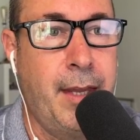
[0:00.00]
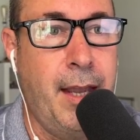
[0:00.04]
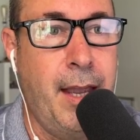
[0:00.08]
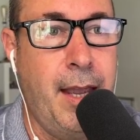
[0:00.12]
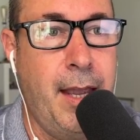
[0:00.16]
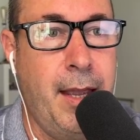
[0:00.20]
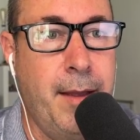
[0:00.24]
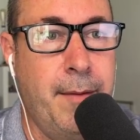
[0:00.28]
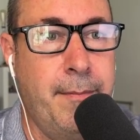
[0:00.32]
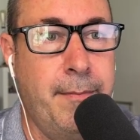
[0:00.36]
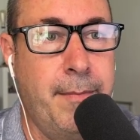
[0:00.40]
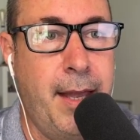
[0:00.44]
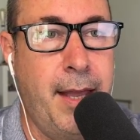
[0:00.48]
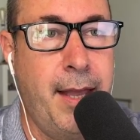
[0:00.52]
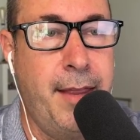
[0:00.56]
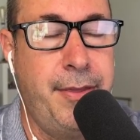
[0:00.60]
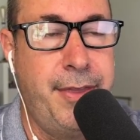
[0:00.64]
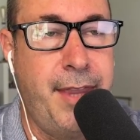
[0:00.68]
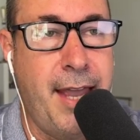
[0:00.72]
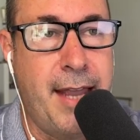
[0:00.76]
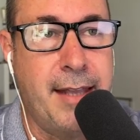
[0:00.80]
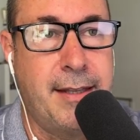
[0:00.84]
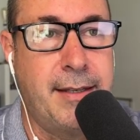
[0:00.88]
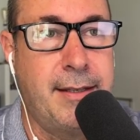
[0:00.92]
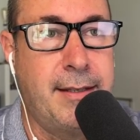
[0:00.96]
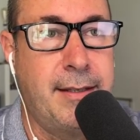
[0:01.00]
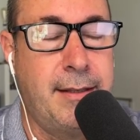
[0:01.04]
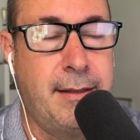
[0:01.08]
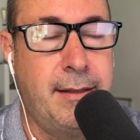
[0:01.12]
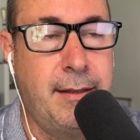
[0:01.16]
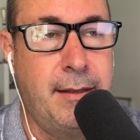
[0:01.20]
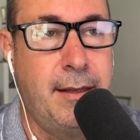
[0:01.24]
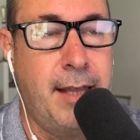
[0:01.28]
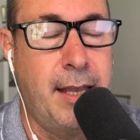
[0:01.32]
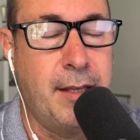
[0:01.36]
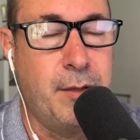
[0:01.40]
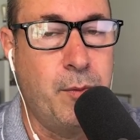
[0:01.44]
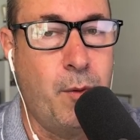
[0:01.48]
And that's
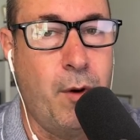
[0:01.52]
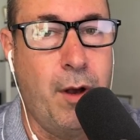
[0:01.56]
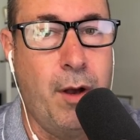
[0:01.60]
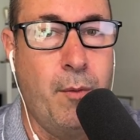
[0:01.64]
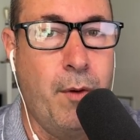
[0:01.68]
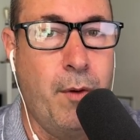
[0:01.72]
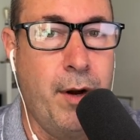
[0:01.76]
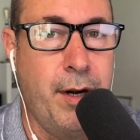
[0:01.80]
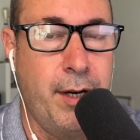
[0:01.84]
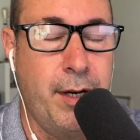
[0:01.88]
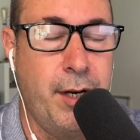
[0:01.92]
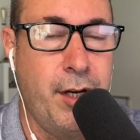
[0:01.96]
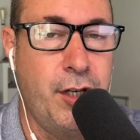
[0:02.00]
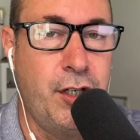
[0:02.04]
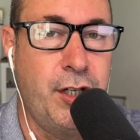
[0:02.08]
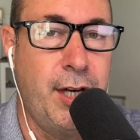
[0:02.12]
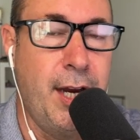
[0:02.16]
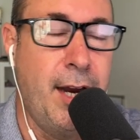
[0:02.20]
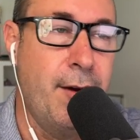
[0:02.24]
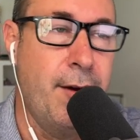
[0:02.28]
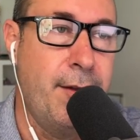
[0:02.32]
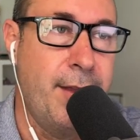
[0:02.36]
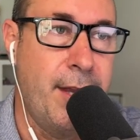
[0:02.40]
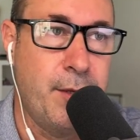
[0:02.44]
why I wanted to share,